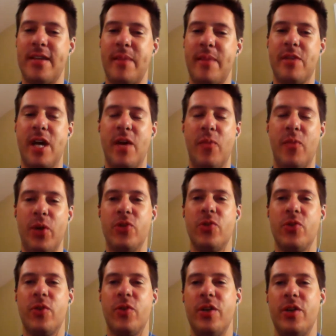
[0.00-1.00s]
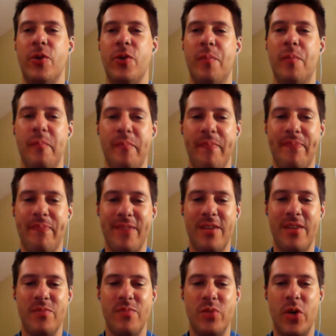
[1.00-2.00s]
same time we usually do.
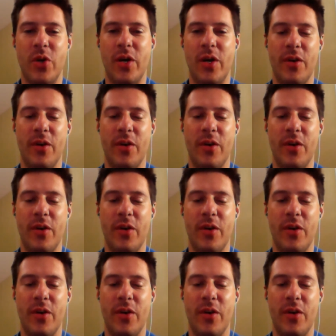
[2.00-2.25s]
So I don't